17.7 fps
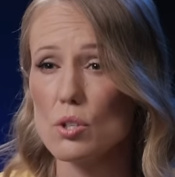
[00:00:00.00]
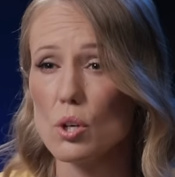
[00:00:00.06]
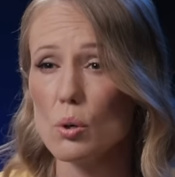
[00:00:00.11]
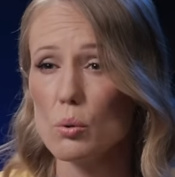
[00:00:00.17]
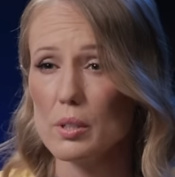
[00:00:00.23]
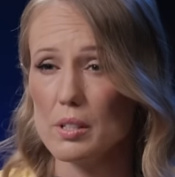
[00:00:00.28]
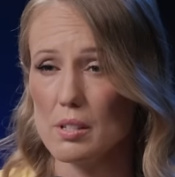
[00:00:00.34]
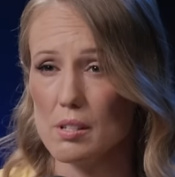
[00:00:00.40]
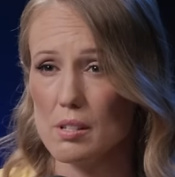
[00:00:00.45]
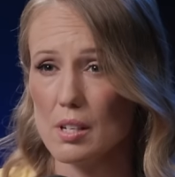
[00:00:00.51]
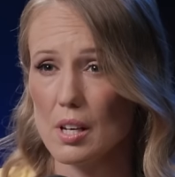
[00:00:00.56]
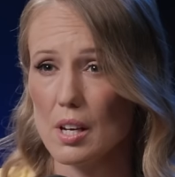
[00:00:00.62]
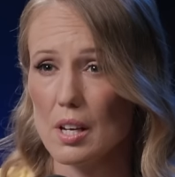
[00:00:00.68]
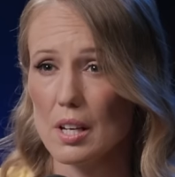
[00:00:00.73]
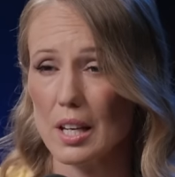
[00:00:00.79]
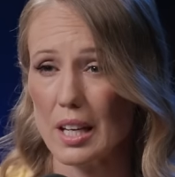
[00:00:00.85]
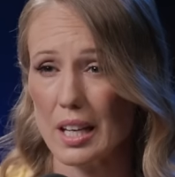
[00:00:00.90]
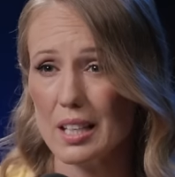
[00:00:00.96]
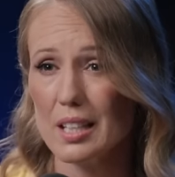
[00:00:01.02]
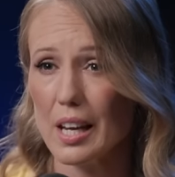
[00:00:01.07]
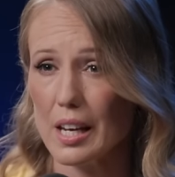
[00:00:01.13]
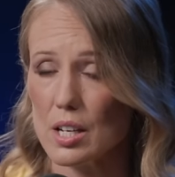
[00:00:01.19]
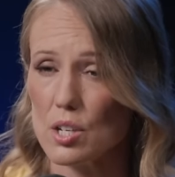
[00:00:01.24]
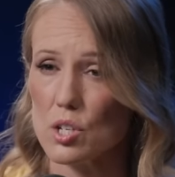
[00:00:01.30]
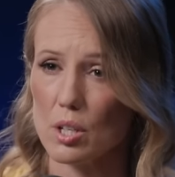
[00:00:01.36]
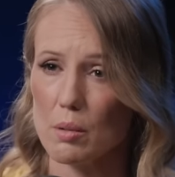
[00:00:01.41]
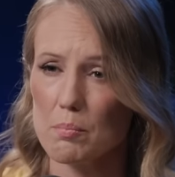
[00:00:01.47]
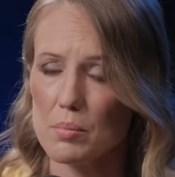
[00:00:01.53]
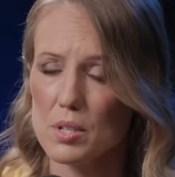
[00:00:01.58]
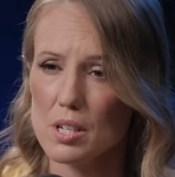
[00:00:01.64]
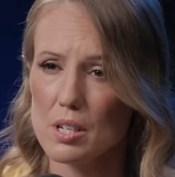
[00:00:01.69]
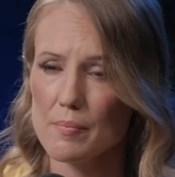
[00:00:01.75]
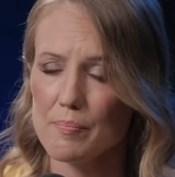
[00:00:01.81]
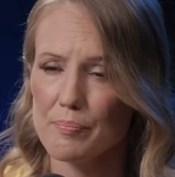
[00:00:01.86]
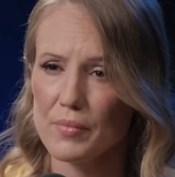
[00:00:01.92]
tours in
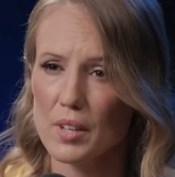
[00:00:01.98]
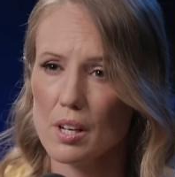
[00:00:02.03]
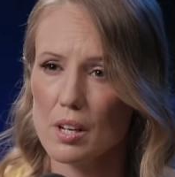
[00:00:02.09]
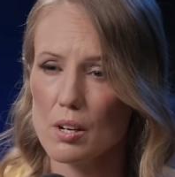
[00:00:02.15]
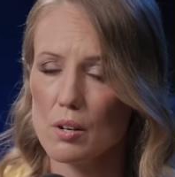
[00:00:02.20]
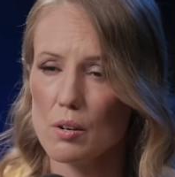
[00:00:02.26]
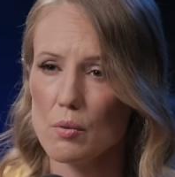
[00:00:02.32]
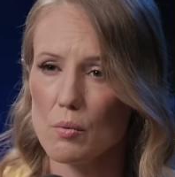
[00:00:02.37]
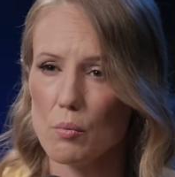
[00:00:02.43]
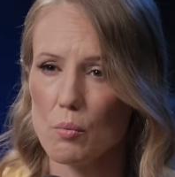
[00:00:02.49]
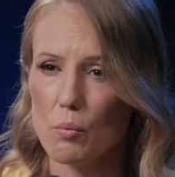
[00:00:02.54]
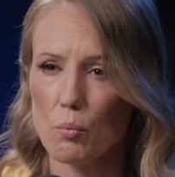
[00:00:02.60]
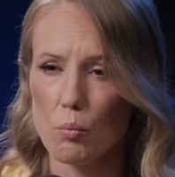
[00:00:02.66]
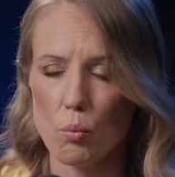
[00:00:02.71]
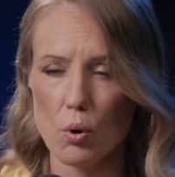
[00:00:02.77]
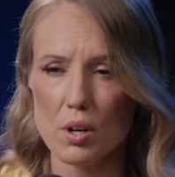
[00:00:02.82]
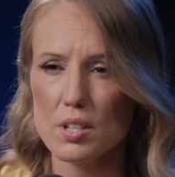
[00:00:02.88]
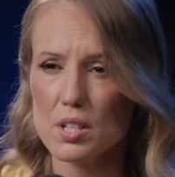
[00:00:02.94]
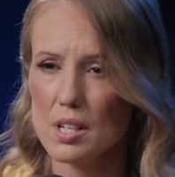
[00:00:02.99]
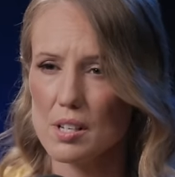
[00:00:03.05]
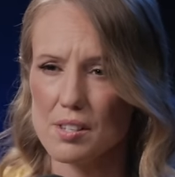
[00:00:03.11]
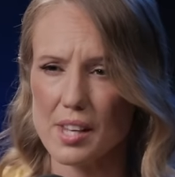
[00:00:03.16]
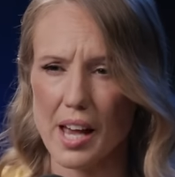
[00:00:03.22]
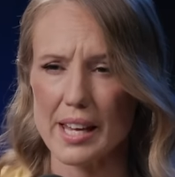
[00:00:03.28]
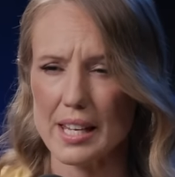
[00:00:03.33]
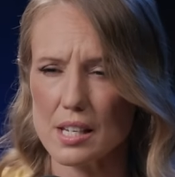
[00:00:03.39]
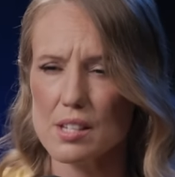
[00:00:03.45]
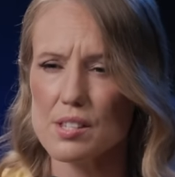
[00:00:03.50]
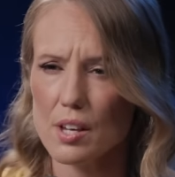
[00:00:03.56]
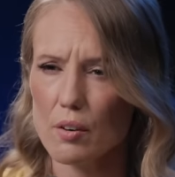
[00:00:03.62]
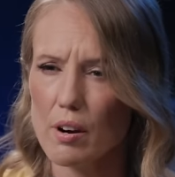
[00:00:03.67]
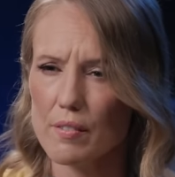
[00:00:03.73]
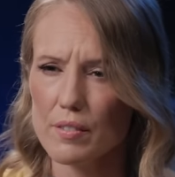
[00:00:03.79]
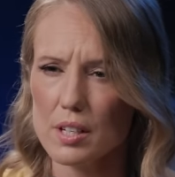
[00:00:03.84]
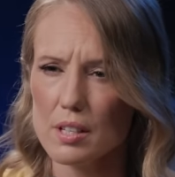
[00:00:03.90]
Egypt. What do you say? Is
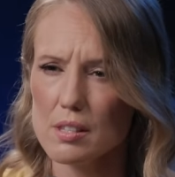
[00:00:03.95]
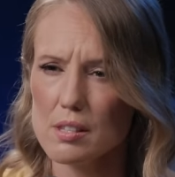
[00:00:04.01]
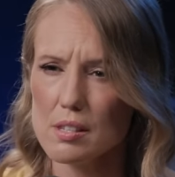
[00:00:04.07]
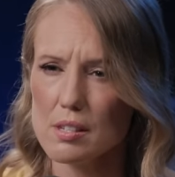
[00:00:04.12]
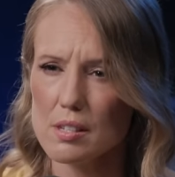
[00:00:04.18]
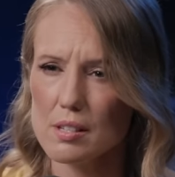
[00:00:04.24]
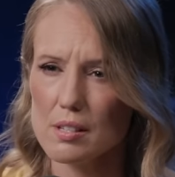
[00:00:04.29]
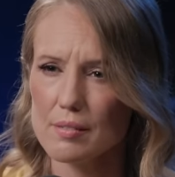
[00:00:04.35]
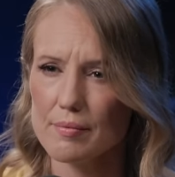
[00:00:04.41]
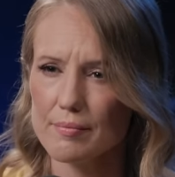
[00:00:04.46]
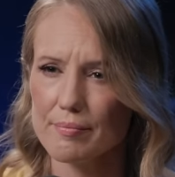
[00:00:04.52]
there evidence?